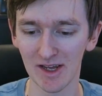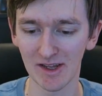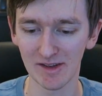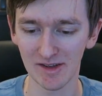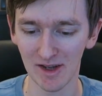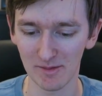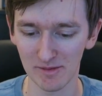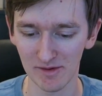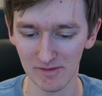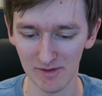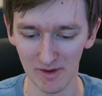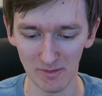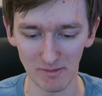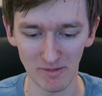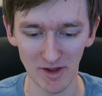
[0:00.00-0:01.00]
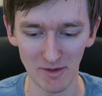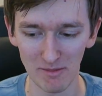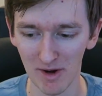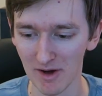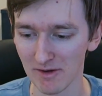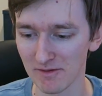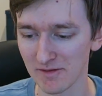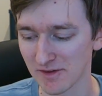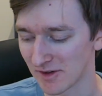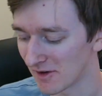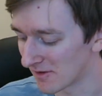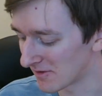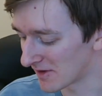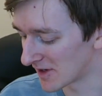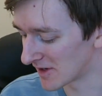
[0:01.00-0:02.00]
in terms of the amount of stuff,